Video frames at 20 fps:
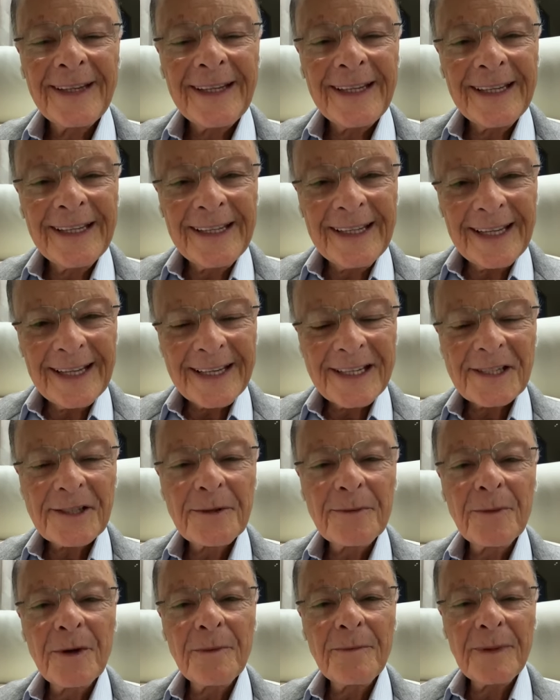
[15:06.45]
that
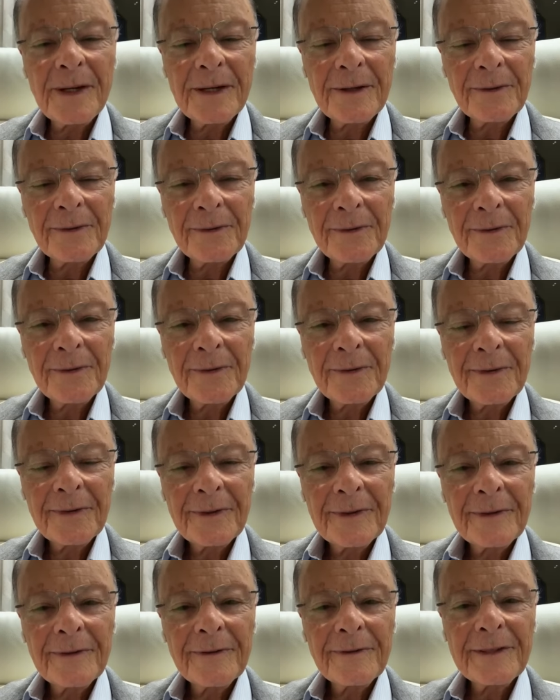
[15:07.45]
right now
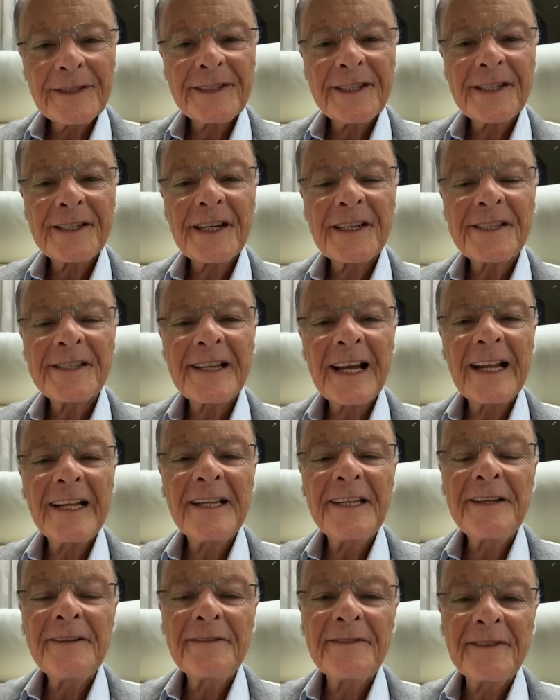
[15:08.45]
you are
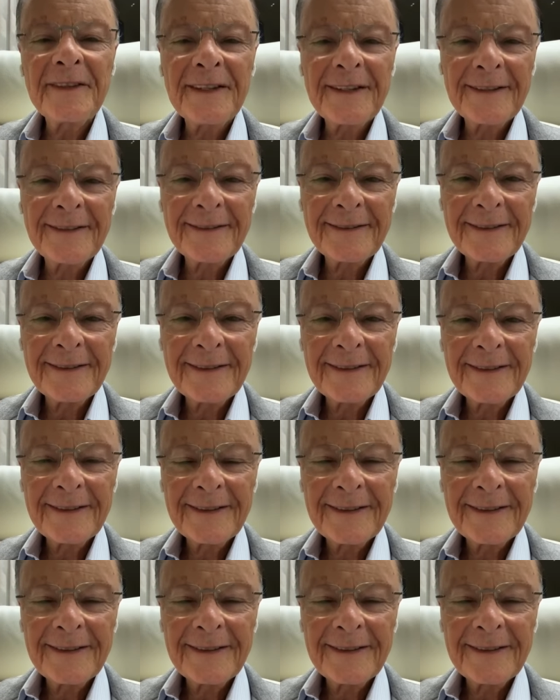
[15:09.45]
already free.